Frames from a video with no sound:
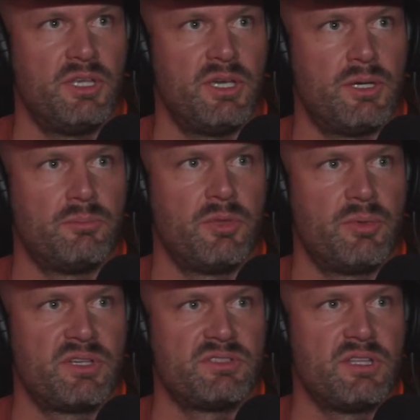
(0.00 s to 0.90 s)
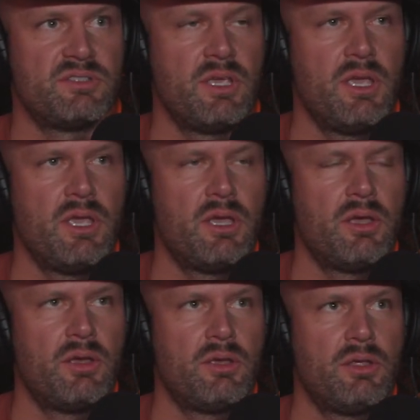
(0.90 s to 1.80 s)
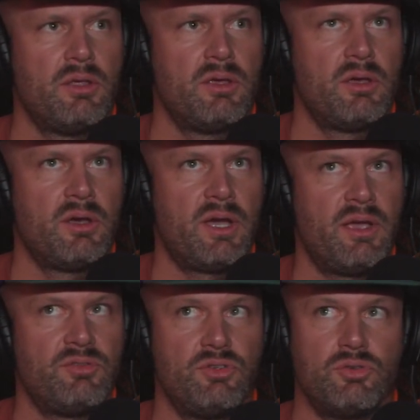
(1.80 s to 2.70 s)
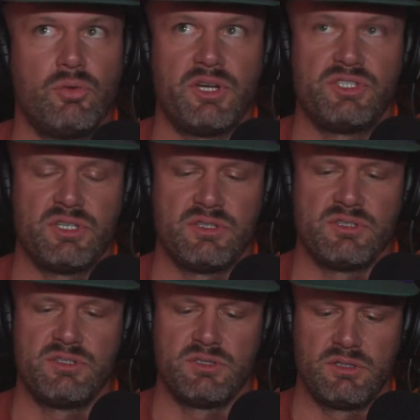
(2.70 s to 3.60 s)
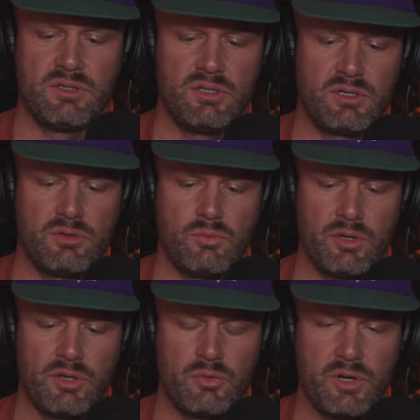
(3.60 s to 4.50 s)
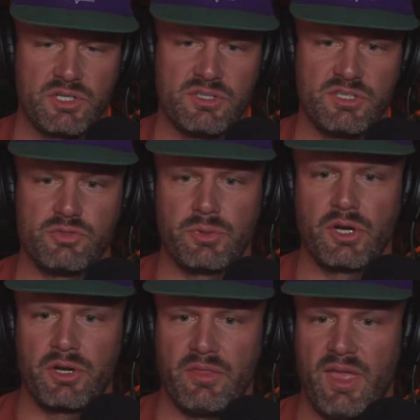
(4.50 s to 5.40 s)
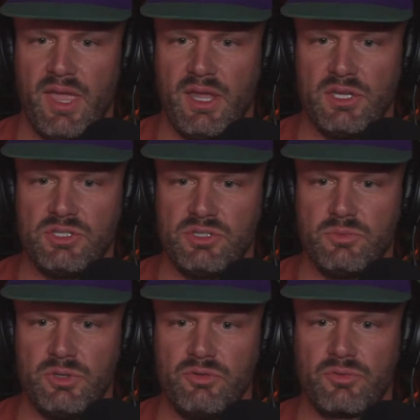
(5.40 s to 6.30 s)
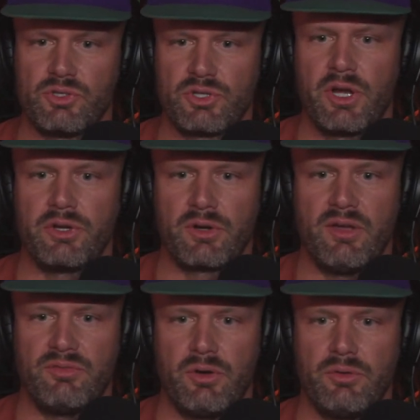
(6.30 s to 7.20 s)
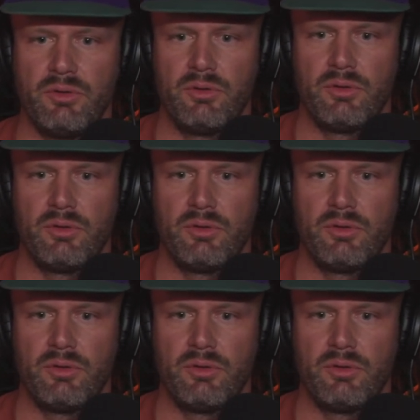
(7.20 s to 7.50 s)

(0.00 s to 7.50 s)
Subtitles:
Yeah. That makes sense. I have two questions. One of the questions is regarding the age when you first got your iPhone.